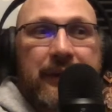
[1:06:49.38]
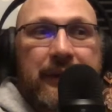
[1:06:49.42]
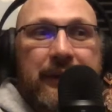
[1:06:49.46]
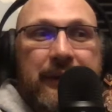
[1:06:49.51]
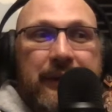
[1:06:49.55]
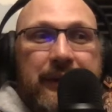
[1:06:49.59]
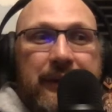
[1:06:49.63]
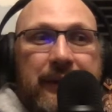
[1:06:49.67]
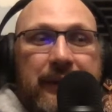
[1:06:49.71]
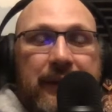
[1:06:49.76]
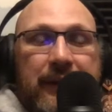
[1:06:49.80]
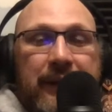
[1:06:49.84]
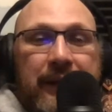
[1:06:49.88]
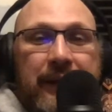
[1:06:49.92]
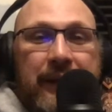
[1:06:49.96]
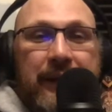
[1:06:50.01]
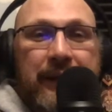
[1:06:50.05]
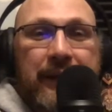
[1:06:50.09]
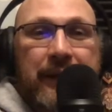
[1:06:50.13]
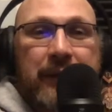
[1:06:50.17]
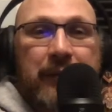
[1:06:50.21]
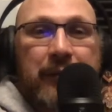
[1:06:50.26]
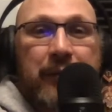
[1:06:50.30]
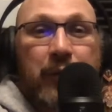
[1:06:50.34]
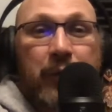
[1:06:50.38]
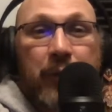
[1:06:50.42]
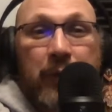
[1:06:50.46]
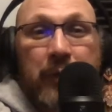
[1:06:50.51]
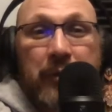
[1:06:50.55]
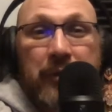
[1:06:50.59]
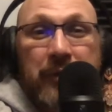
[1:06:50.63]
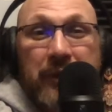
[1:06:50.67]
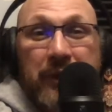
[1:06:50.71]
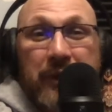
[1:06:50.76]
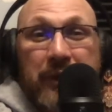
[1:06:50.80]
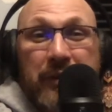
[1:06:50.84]
my
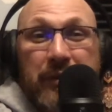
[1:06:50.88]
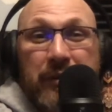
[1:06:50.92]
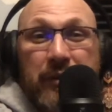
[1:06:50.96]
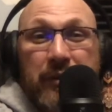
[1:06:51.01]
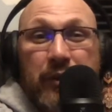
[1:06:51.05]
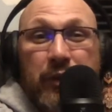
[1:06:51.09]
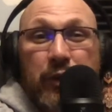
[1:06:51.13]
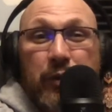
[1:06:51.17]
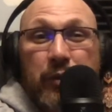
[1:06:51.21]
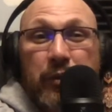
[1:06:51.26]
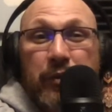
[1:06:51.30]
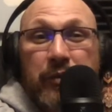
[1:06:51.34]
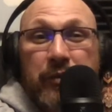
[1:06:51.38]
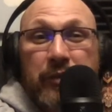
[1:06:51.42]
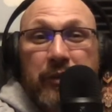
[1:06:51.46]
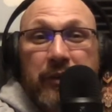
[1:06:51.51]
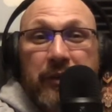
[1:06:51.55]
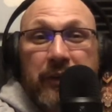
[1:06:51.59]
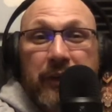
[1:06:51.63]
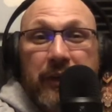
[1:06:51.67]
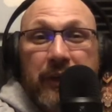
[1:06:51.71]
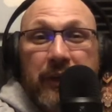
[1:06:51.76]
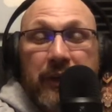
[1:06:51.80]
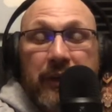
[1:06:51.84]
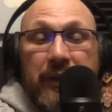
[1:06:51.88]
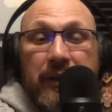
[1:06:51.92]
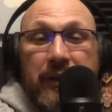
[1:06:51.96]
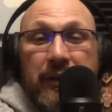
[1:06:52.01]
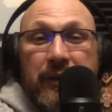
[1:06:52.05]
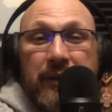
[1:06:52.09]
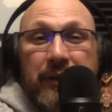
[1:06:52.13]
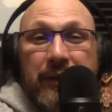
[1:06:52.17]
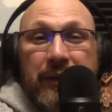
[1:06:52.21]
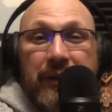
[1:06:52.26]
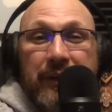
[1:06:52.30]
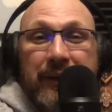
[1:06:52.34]
website is
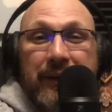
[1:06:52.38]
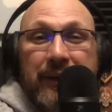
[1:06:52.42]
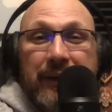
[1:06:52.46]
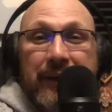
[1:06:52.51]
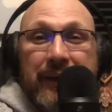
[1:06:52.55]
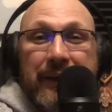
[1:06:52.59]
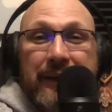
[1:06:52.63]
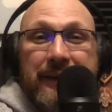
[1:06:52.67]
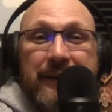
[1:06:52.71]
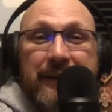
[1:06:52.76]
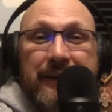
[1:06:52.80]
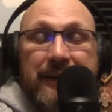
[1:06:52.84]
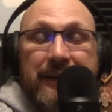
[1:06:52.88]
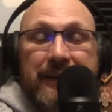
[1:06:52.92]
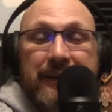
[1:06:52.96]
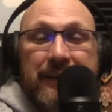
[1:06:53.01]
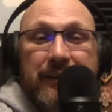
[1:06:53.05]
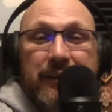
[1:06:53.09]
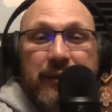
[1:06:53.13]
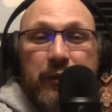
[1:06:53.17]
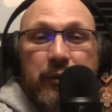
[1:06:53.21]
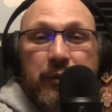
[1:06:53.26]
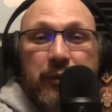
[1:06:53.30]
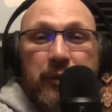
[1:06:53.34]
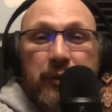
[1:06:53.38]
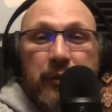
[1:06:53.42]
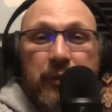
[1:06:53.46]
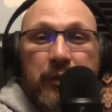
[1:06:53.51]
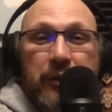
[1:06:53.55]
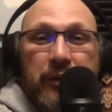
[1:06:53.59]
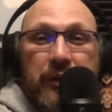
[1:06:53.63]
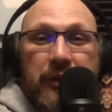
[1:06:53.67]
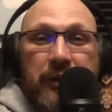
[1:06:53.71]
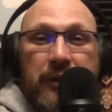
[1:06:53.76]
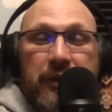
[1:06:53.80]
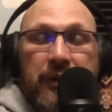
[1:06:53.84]
globalphysed.net, so people
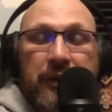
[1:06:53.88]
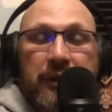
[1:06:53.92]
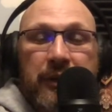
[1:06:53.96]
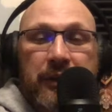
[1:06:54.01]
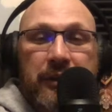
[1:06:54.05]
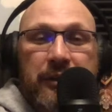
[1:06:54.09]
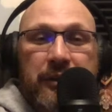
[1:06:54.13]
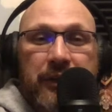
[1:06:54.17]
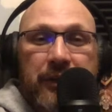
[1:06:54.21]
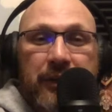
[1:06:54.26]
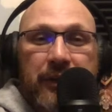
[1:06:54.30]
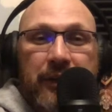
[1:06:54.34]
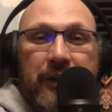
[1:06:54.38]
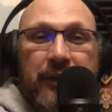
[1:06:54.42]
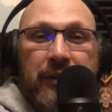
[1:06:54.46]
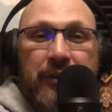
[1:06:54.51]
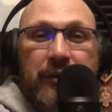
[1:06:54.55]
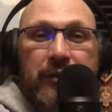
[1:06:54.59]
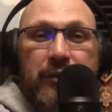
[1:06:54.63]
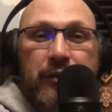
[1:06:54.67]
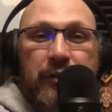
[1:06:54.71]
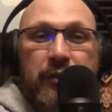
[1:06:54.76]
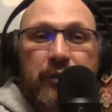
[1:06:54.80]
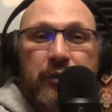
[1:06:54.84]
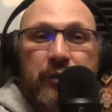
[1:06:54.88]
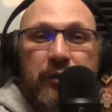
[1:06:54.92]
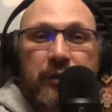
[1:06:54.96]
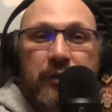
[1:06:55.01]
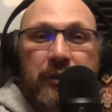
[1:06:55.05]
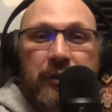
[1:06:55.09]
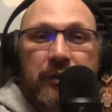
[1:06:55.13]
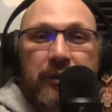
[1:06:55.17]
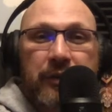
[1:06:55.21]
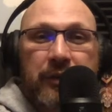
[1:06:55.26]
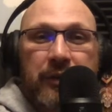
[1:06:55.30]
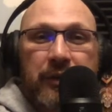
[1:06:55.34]
can check that out too,
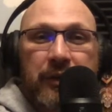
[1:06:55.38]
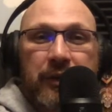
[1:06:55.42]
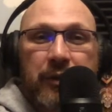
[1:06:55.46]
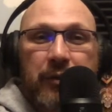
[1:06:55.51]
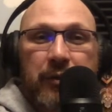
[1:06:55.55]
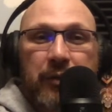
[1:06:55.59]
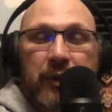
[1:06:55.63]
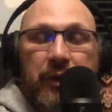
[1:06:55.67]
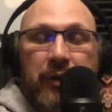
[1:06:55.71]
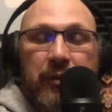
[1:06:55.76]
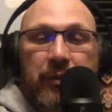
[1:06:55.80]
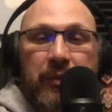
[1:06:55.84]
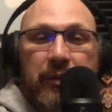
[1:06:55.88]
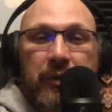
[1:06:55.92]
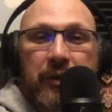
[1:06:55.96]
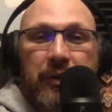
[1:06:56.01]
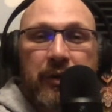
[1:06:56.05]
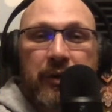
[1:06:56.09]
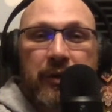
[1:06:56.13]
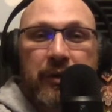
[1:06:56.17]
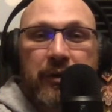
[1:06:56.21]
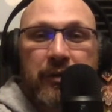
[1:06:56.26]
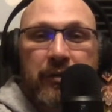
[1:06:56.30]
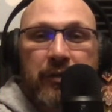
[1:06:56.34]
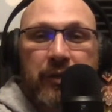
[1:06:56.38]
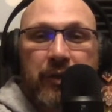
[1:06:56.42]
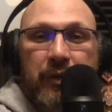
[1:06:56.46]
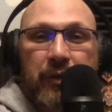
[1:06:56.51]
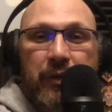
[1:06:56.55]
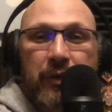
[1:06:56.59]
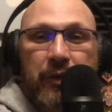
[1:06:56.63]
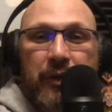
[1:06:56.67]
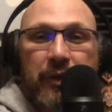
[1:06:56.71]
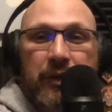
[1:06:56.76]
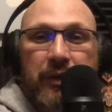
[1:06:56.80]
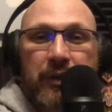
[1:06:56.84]
and hit me up there if they
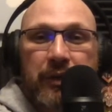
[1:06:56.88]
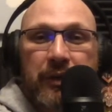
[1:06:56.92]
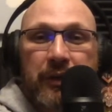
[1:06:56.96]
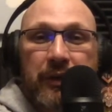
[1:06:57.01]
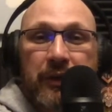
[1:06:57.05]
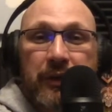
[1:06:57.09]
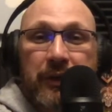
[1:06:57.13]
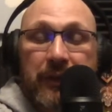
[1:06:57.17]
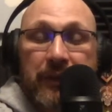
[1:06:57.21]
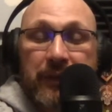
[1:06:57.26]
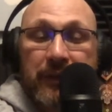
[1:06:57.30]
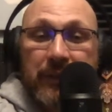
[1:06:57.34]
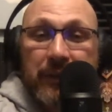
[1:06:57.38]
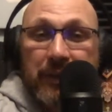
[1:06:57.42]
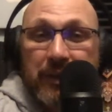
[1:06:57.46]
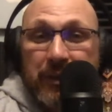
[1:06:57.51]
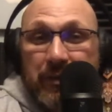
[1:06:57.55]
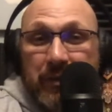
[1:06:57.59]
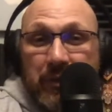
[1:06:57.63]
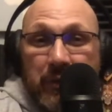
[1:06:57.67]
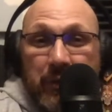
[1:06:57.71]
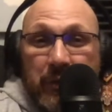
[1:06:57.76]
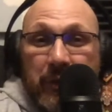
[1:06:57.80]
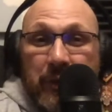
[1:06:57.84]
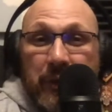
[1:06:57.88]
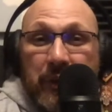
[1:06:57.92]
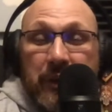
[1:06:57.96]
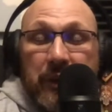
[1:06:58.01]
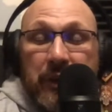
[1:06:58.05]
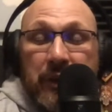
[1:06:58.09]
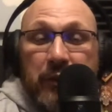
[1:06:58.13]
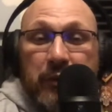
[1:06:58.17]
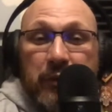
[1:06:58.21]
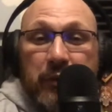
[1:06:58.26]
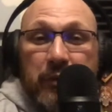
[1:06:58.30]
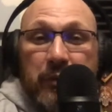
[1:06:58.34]
wanna
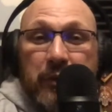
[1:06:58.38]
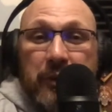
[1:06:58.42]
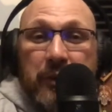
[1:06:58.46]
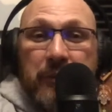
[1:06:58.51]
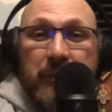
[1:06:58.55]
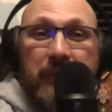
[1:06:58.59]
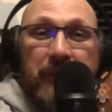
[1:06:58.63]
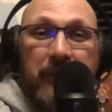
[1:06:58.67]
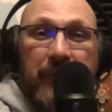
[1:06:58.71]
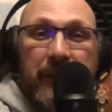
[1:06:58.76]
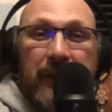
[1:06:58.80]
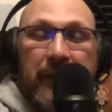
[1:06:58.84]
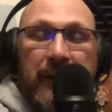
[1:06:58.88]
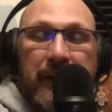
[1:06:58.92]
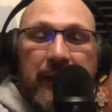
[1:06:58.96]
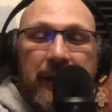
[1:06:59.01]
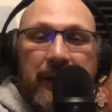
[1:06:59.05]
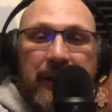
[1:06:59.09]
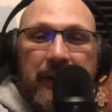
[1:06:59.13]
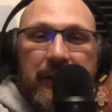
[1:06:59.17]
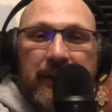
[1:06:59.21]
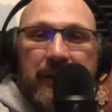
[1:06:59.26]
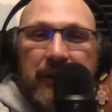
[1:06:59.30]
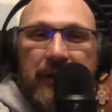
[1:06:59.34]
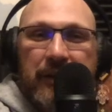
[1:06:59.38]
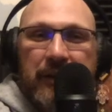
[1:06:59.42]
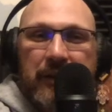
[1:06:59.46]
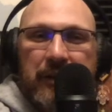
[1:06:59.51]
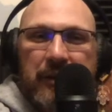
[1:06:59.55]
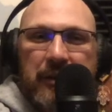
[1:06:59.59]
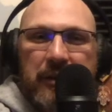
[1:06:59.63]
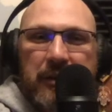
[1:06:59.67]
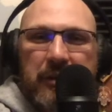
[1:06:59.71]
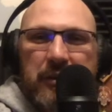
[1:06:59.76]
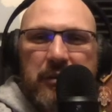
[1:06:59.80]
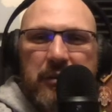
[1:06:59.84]
connect with me. And I
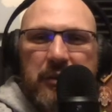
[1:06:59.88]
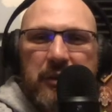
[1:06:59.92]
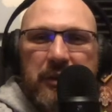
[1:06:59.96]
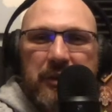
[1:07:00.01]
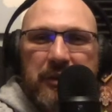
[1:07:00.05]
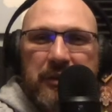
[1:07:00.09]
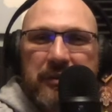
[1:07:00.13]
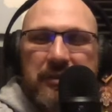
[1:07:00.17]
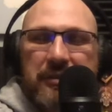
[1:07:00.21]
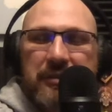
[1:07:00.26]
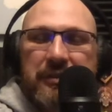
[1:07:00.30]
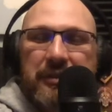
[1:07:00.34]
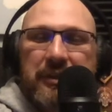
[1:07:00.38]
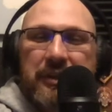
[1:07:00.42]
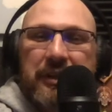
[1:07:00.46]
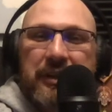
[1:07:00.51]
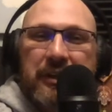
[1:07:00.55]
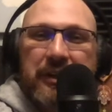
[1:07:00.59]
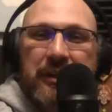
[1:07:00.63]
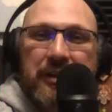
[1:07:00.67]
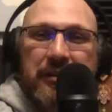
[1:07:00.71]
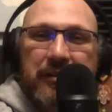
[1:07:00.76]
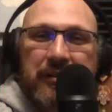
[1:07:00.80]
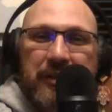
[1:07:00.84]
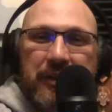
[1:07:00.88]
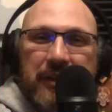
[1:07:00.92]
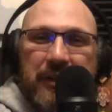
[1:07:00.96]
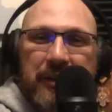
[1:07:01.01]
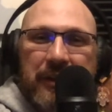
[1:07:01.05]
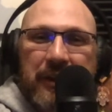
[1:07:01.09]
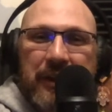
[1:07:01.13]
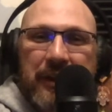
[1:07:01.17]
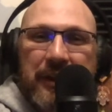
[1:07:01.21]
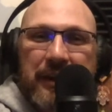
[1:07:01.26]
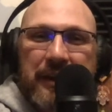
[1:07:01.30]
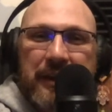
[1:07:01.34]
guess we could just kind of leave it at
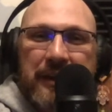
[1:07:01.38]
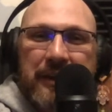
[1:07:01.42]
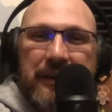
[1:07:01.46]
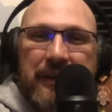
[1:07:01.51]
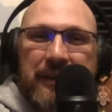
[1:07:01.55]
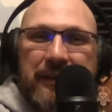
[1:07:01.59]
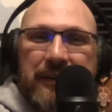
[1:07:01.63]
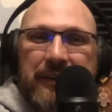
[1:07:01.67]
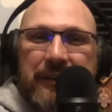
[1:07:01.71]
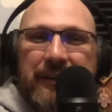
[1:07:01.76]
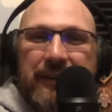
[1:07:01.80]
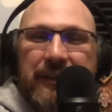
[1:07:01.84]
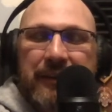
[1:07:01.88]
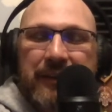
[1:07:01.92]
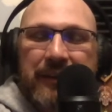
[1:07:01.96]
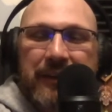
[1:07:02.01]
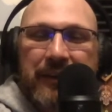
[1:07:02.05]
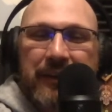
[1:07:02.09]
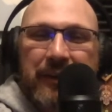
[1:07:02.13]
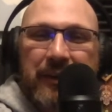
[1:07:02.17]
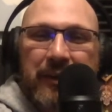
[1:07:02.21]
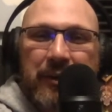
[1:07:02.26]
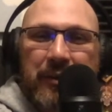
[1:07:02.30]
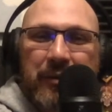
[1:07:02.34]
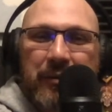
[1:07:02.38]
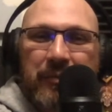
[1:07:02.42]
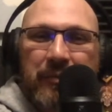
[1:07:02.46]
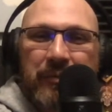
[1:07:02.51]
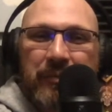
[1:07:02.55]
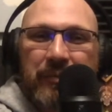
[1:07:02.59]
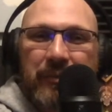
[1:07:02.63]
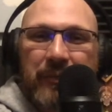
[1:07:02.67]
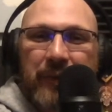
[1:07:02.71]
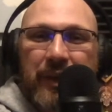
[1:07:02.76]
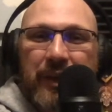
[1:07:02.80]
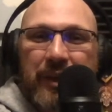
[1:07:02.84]
that.
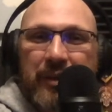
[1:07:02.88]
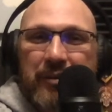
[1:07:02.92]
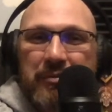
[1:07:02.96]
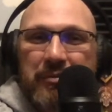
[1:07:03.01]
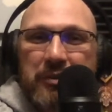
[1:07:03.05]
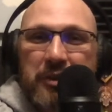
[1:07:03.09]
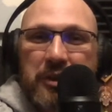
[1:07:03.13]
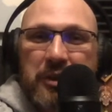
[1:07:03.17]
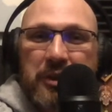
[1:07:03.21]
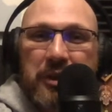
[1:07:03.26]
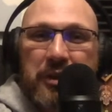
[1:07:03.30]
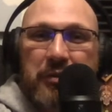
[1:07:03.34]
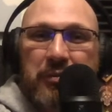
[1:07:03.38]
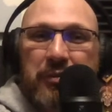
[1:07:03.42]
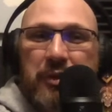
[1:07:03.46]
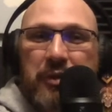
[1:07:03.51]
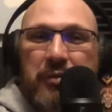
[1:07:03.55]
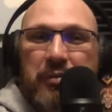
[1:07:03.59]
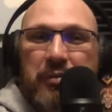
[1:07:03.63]
Yeah, you can hit me up on